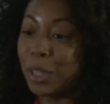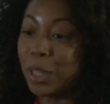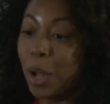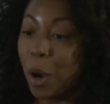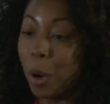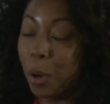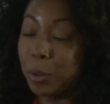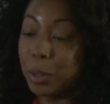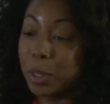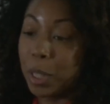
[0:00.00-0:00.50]

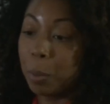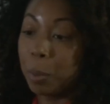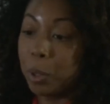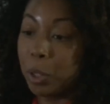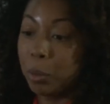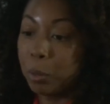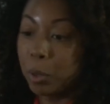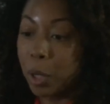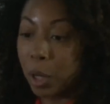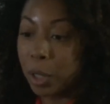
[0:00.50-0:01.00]

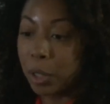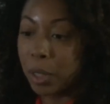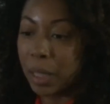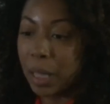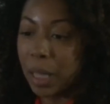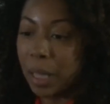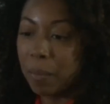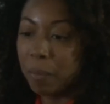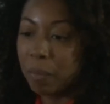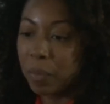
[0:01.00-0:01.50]
O.W.
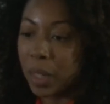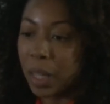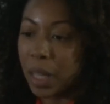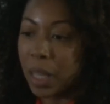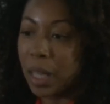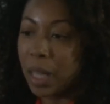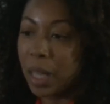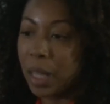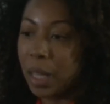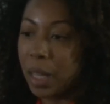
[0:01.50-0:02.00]
Gurley.
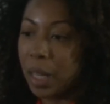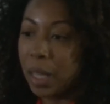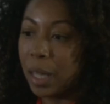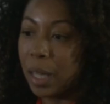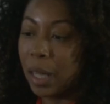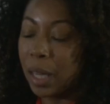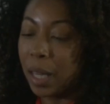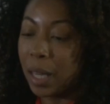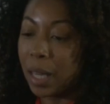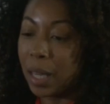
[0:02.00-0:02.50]

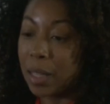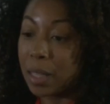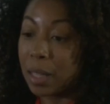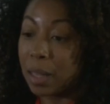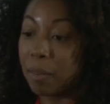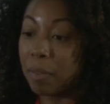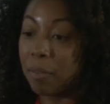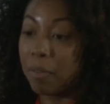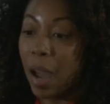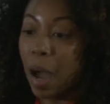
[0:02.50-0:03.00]
He is
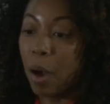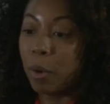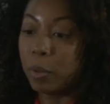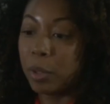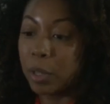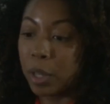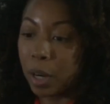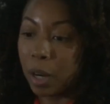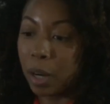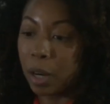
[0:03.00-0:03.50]
the
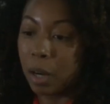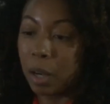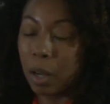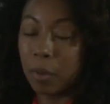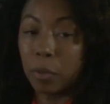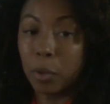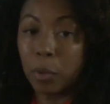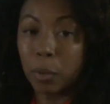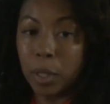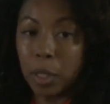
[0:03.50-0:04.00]
founder
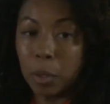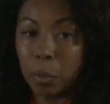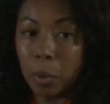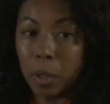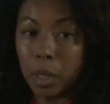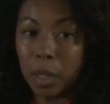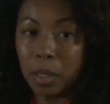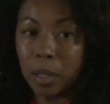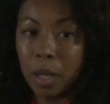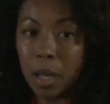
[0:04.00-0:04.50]
of
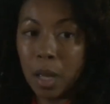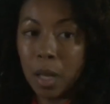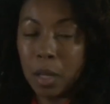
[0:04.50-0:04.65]
Greenwood.